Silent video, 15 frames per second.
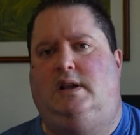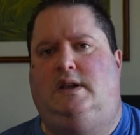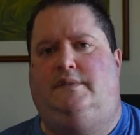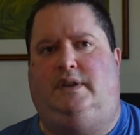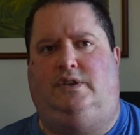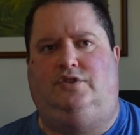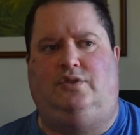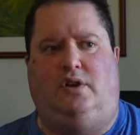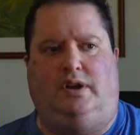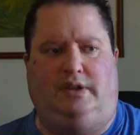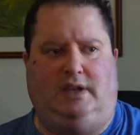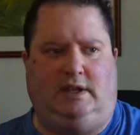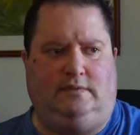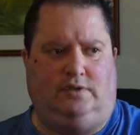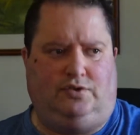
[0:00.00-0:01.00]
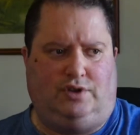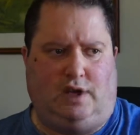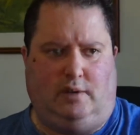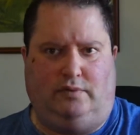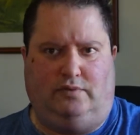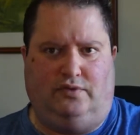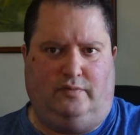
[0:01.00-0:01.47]
They try and keep the
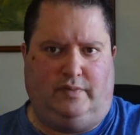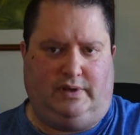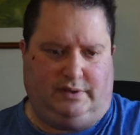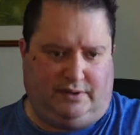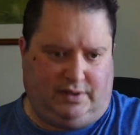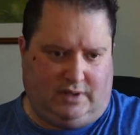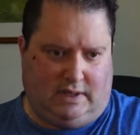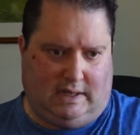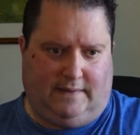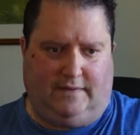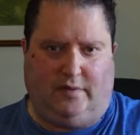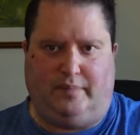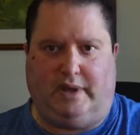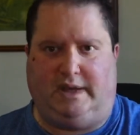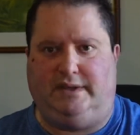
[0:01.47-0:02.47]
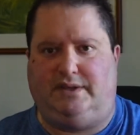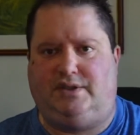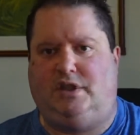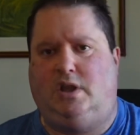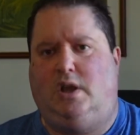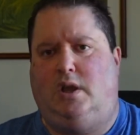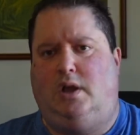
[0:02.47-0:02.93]
treble and the mids and the bass
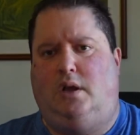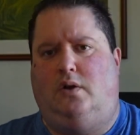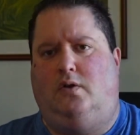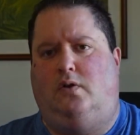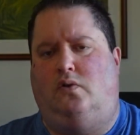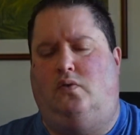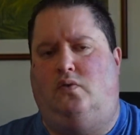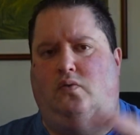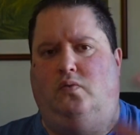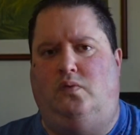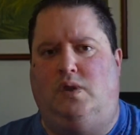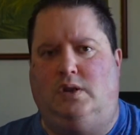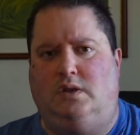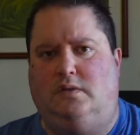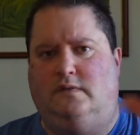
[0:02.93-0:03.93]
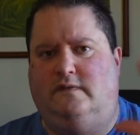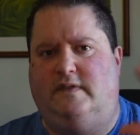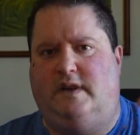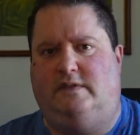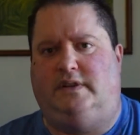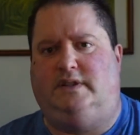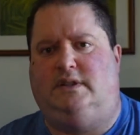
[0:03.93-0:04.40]
all
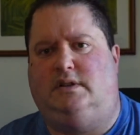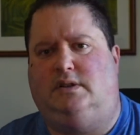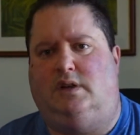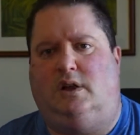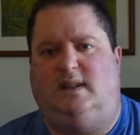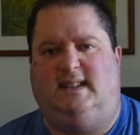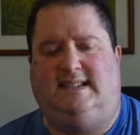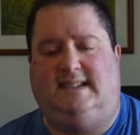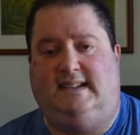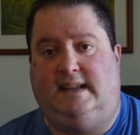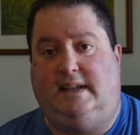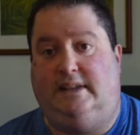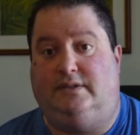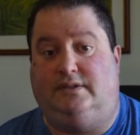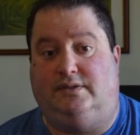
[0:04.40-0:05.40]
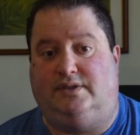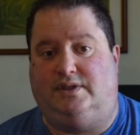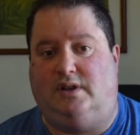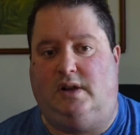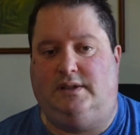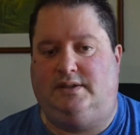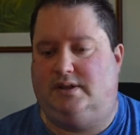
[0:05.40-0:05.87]
very clear and
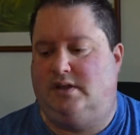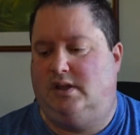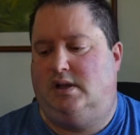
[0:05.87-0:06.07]
concise.